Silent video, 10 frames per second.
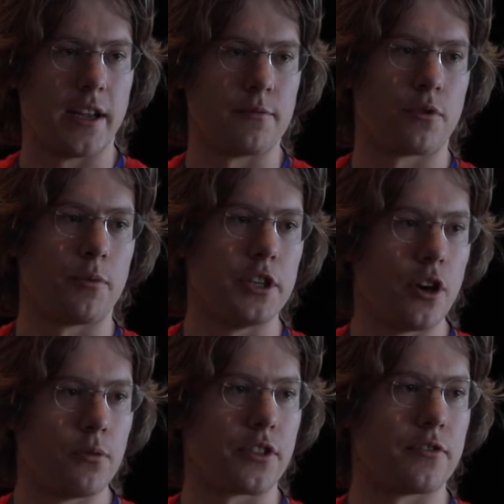games where we
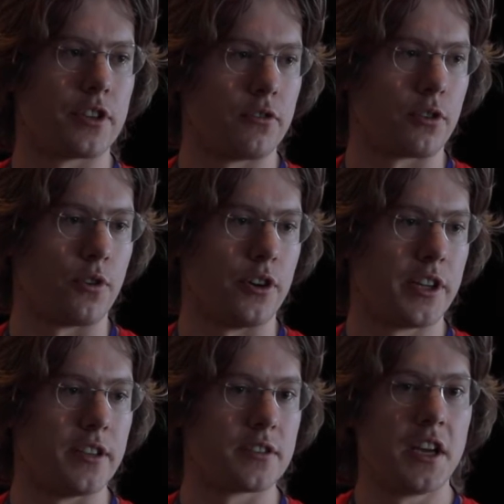know what the real reward
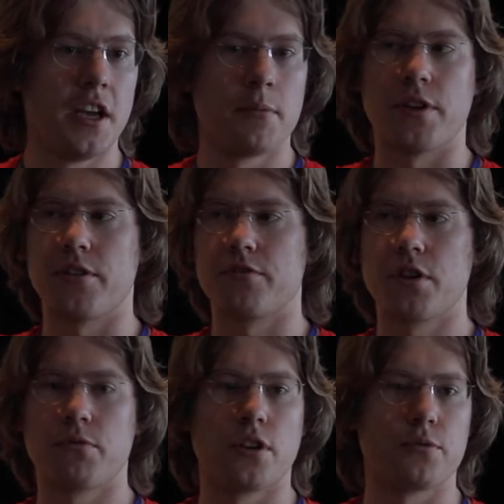is, but in the
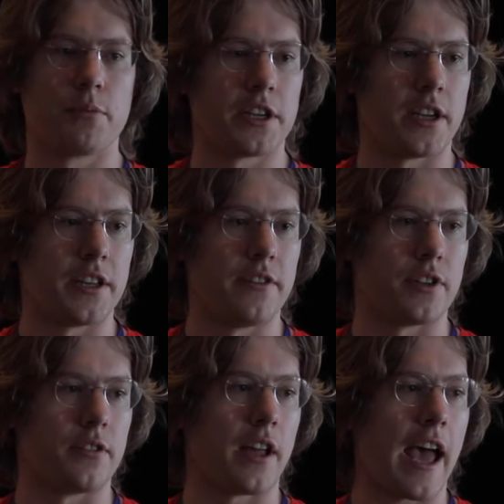real world, we might not
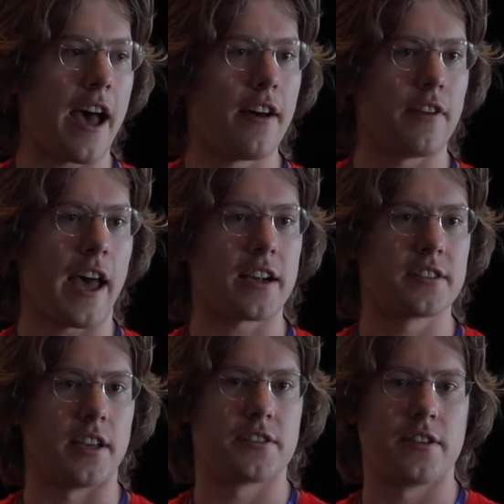even have
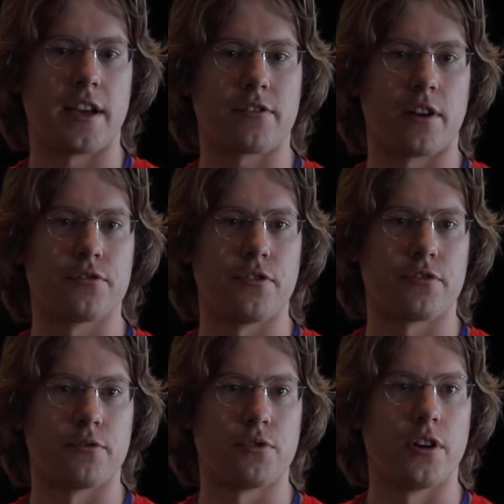access to that ground
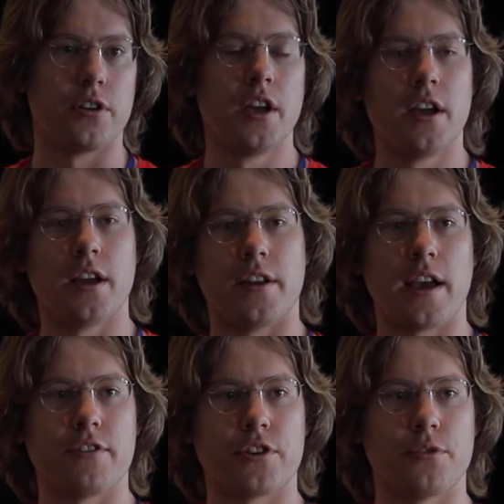truth reward and
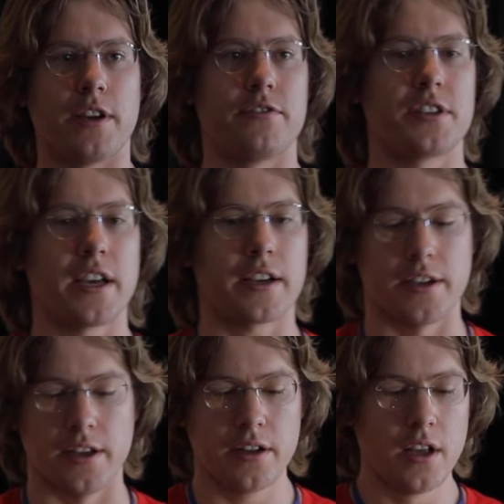have a good way of
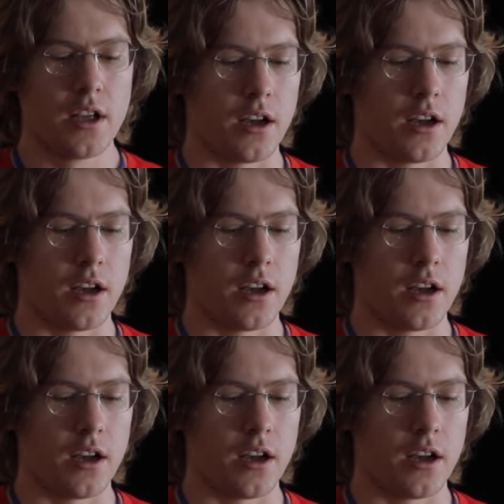detecting it.